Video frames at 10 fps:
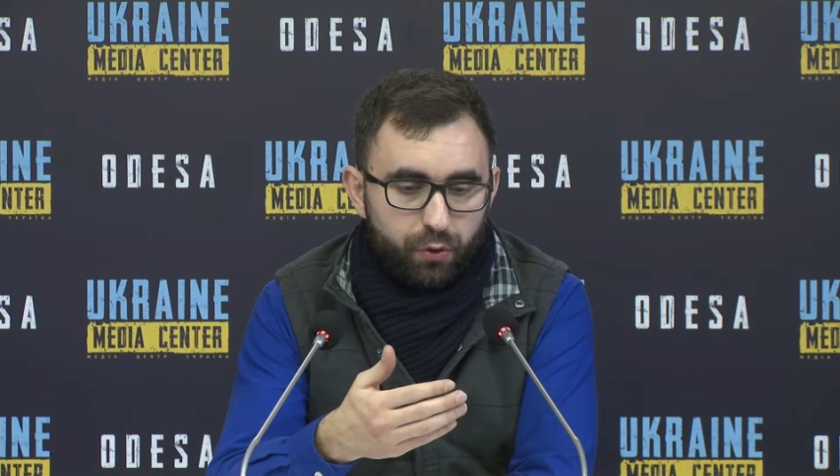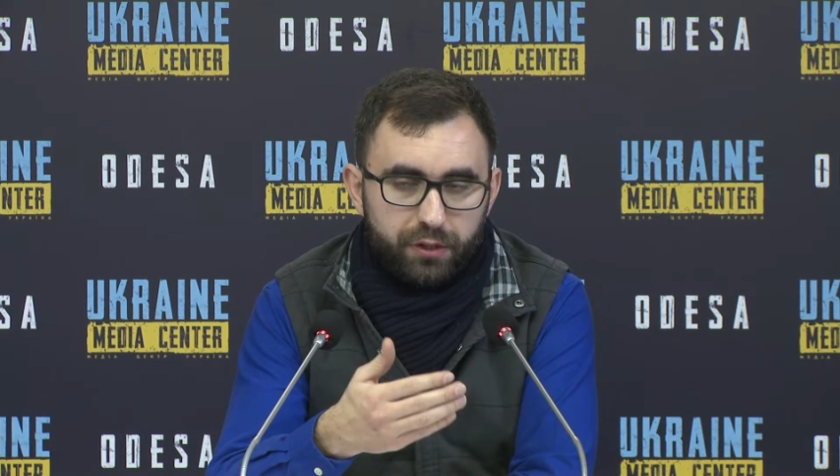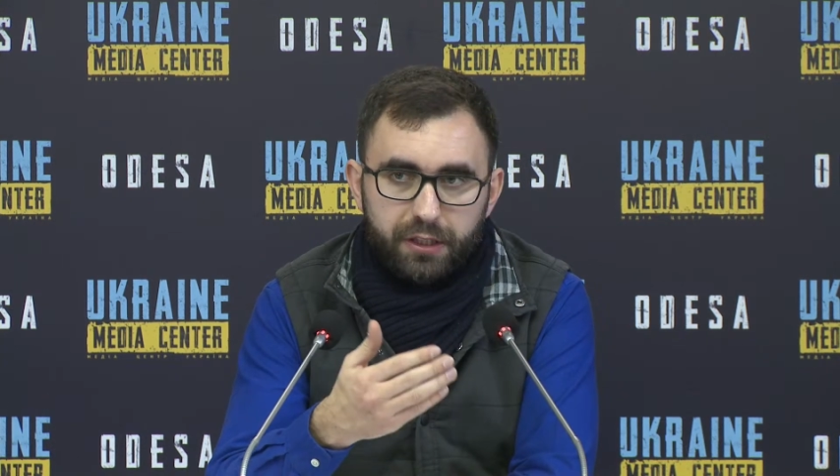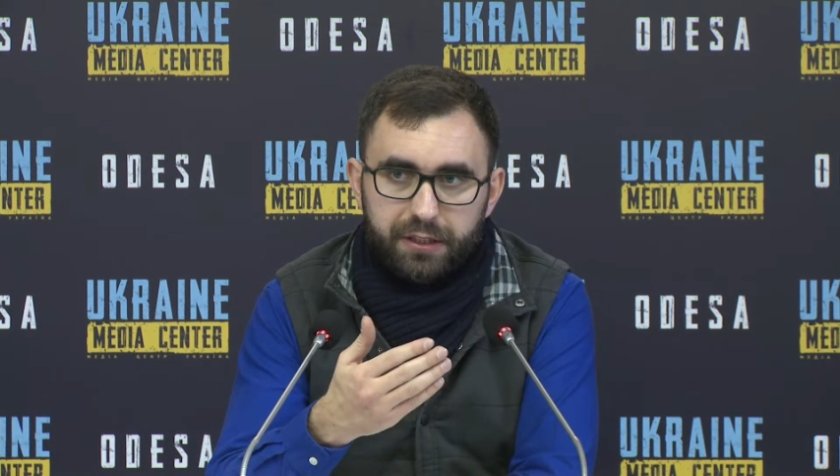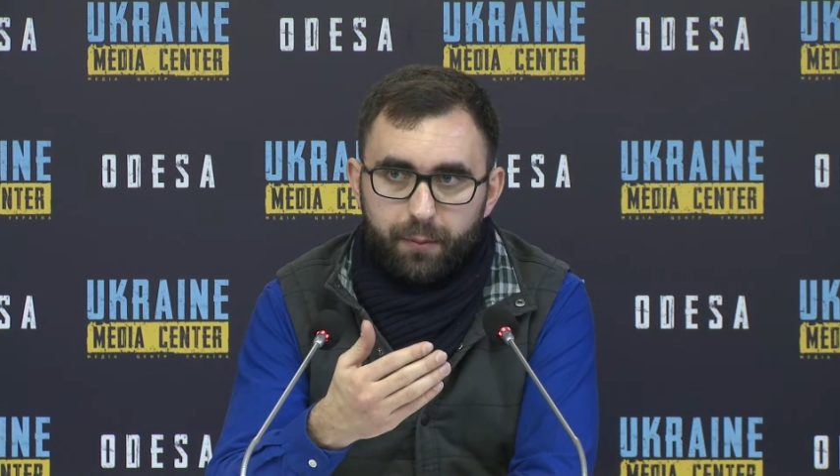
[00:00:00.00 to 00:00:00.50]

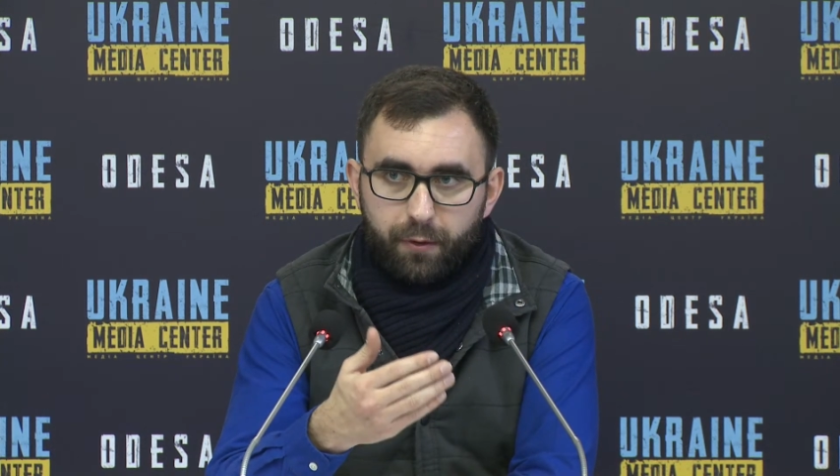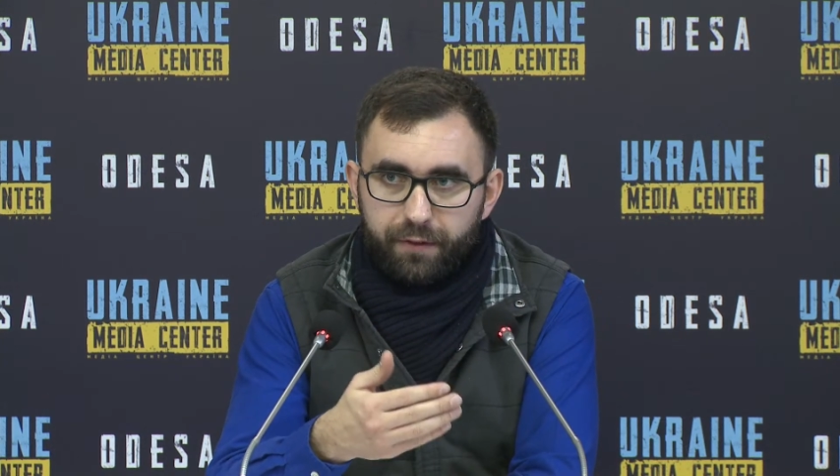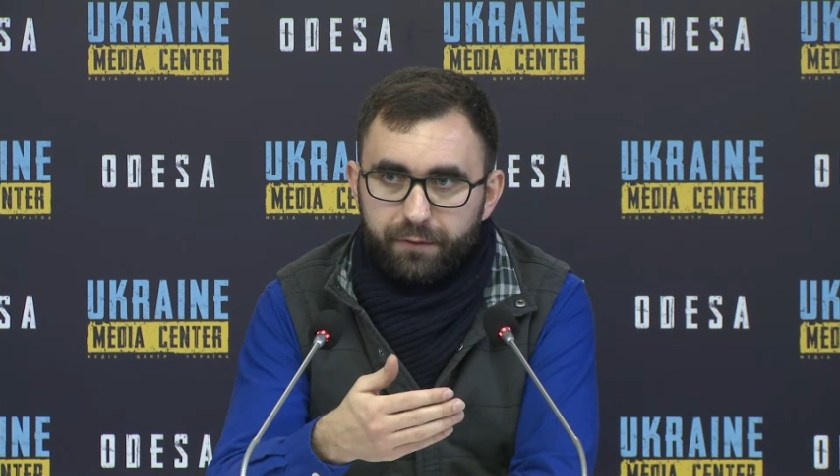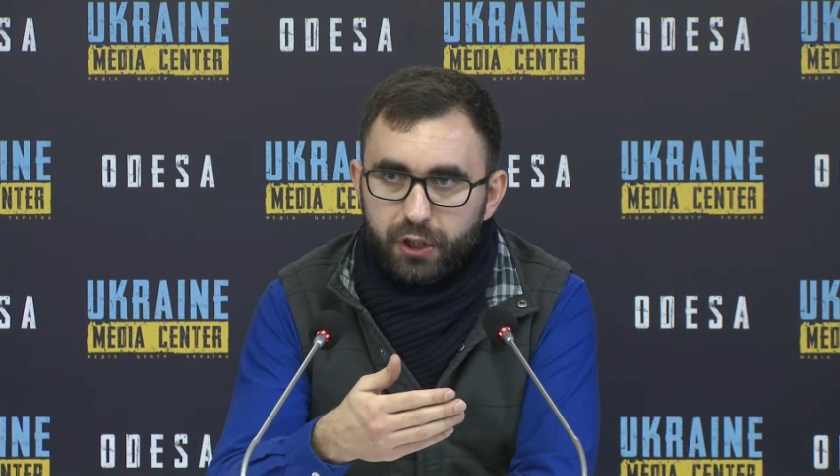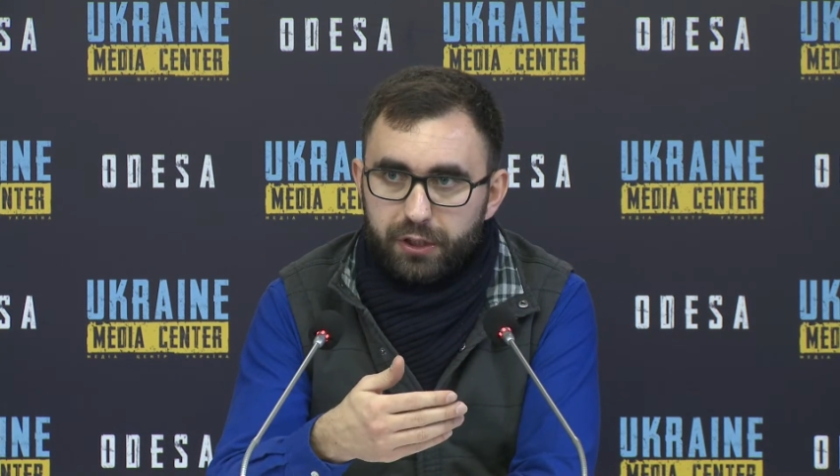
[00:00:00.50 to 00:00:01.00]
And
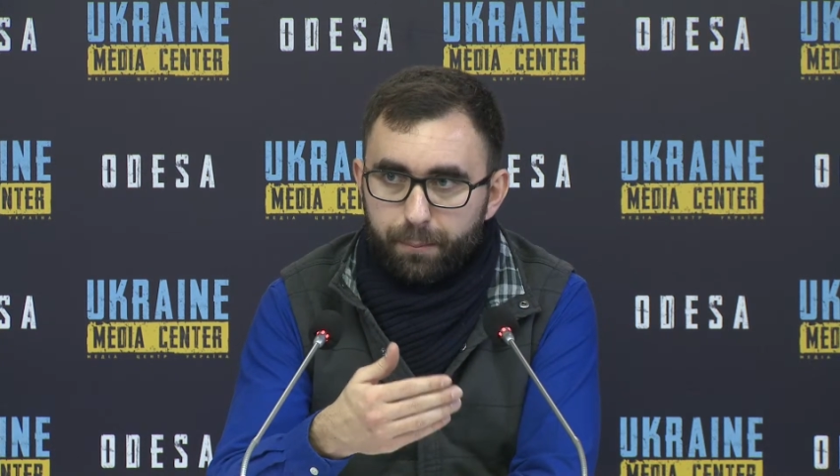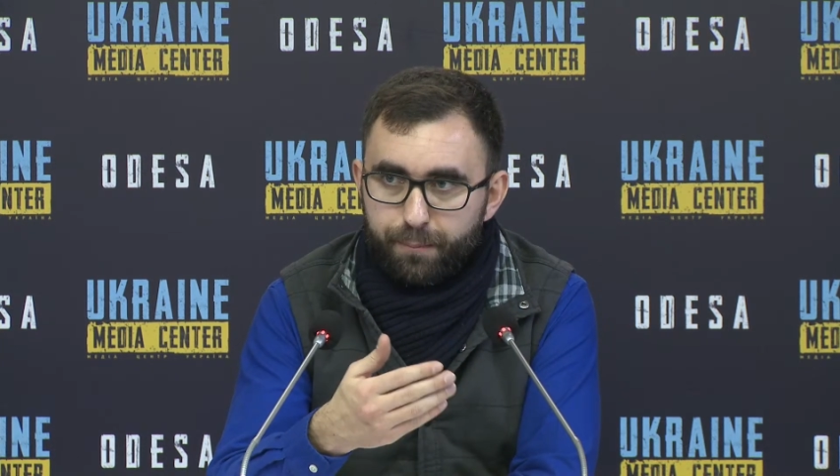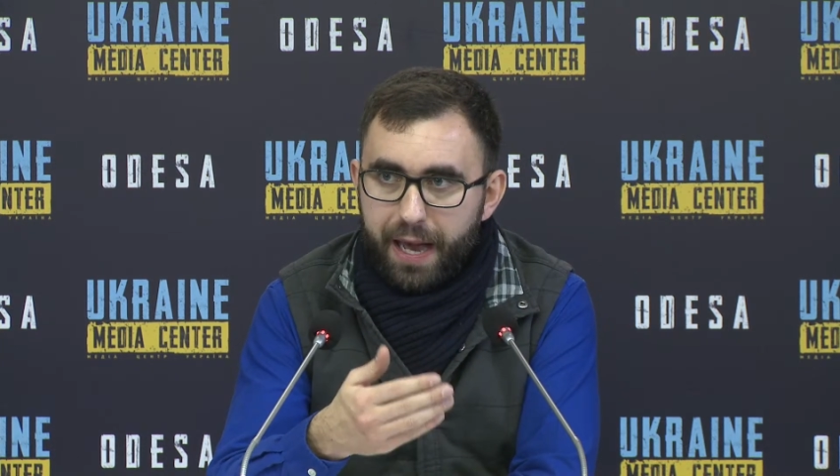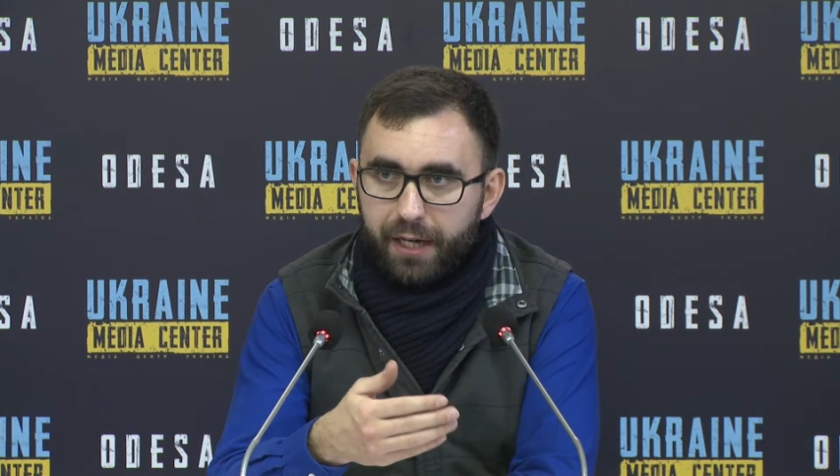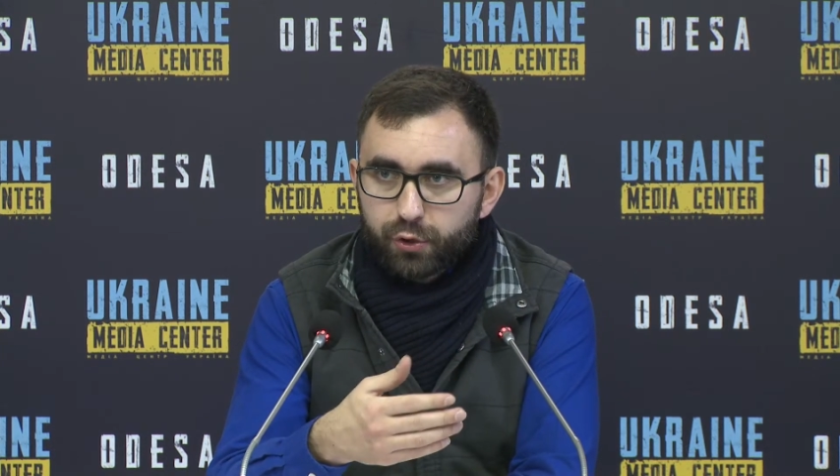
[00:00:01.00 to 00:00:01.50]
we know